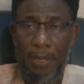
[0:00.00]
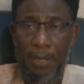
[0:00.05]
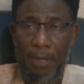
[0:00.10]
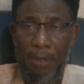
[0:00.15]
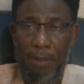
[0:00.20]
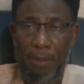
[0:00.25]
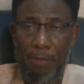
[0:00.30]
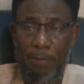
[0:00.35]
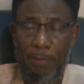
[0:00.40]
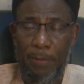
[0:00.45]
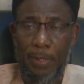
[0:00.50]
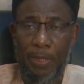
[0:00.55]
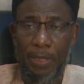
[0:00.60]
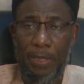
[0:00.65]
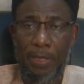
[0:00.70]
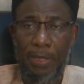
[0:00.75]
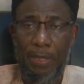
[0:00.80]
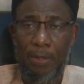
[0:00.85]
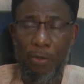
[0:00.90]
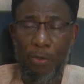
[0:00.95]
a
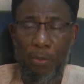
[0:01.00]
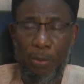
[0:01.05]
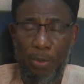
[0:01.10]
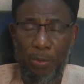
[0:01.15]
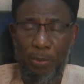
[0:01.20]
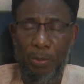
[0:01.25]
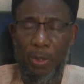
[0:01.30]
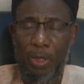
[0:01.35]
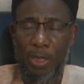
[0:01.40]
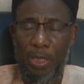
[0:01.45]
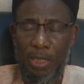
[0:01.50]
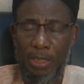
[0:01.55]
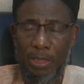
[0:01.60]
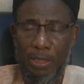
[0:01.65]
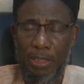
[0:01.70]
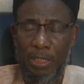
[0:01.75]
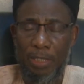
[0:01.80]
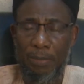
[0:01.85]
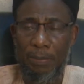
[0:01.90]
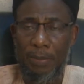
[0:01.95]
governor, Umar ibn
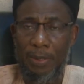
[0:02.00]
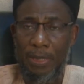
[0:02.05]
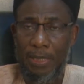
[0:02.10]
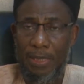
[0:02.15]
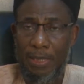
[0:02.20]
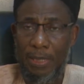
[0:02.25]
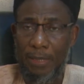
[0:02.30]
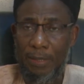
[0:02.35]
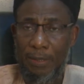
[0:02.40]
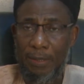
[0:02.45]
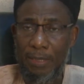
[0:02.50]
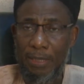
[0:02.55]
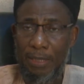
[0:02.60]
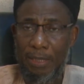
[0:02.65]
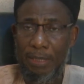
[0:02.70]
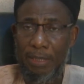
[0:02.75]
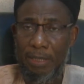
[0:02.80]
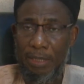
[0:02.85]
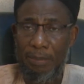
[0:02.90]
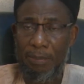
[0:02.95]
al-Khattab, the second
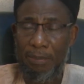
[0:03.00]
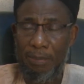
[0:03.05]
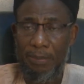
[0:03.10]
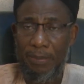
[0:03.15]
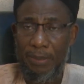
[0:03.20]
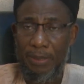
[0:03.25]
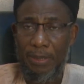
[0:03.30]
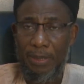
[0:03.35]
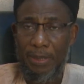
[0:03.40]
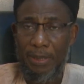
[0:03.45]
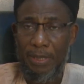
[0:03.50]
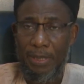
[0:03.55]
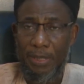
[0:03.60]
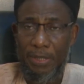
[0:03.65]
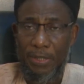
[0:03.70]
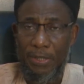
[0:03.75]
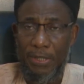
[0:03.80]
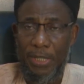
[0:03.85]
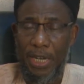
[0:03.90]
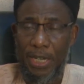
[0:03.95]
caliph,
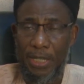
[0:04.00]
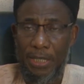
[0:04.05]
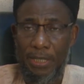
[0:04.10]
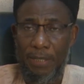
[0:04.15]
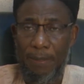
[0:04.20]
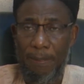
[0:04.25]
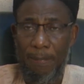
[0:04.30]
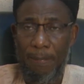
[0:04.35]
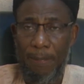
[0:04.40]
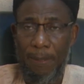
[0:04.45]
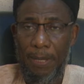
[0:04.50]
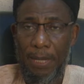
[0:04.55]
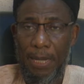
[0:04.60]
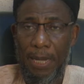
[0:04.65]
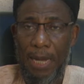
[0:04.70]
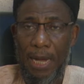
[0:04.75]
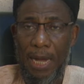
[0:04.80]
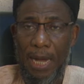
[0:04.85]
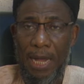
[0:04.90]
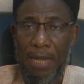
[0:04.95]
said,
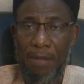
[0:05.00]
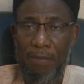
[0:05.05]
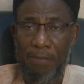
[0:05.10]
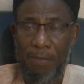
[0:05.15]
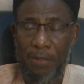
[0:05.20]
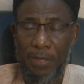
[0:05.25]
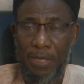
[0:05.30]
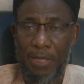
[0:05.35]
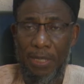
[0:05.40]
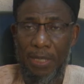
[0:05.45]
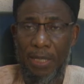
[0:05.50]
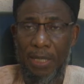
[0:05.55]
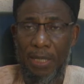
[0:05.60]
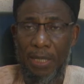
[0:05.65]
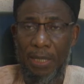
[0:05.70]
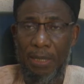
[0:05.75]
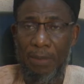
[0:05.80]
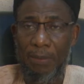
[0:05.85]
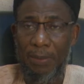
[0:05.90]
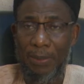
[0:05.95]
I fear
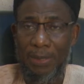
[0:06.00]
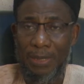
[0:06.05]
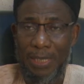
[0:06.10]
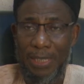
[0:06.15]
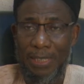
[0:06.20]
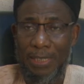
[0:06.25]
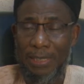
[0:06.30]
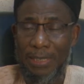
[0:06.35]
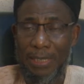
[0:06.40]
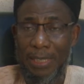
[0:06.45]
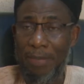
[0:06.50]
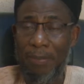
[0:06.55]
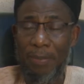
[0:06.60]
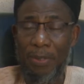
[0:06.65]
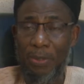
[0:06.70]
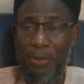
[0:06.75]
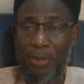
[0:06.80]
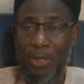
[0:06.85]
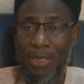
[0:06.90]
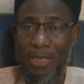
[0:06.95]
Allah will take me
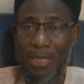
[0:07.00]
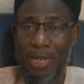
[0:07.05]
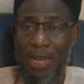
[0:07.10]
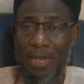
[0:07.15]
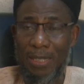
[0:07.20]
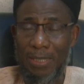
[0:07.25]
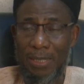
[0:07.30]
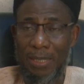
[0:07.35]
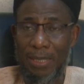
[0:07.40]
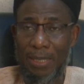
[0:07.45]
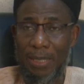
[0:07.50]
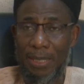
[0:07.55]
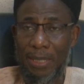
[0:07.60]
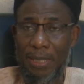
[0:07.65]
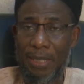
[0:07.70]
to the task.